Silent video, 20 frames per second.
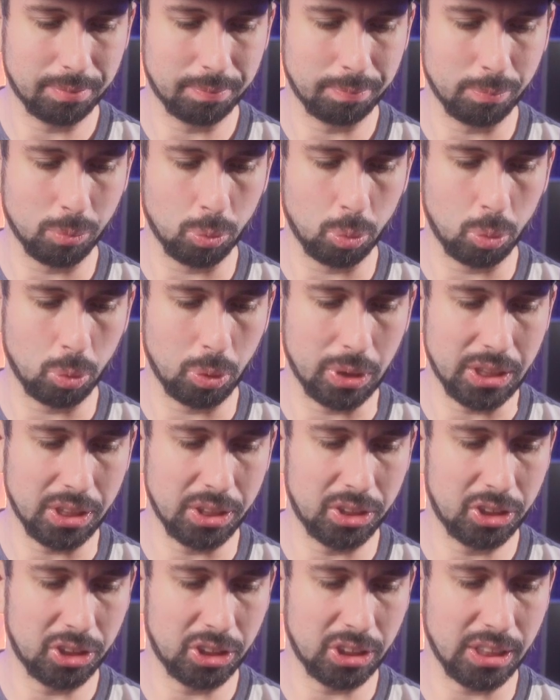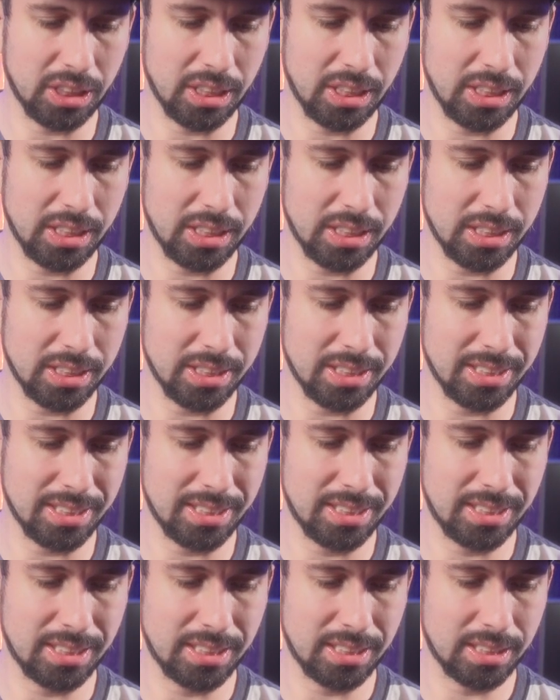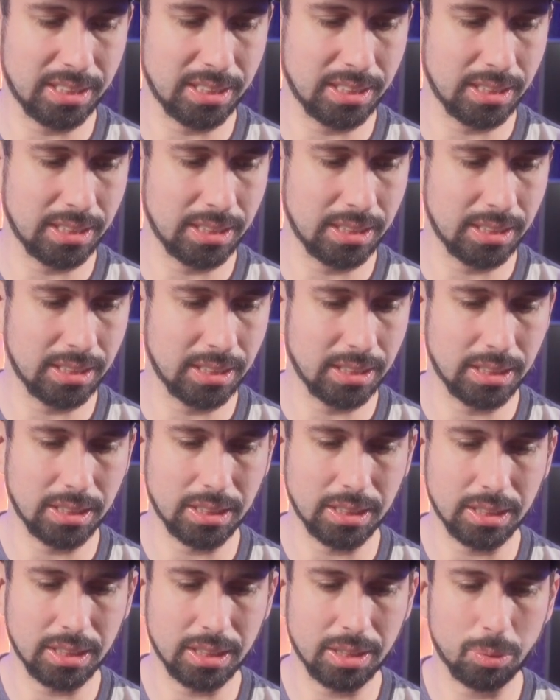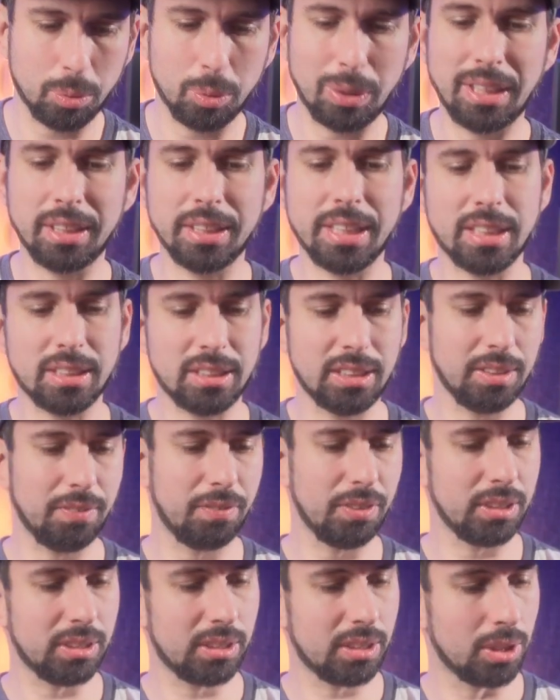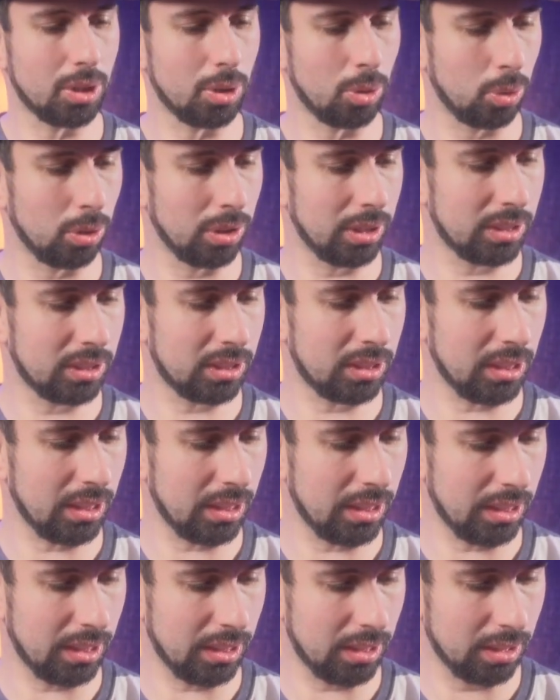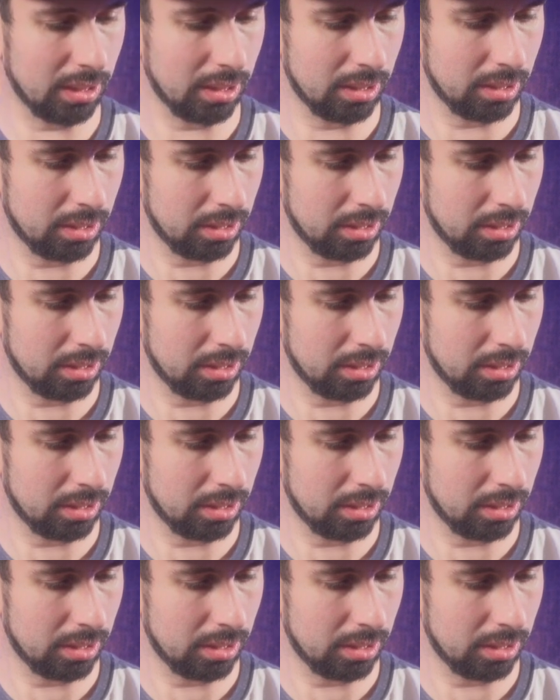which is, well, that's if it's cold. Let's see.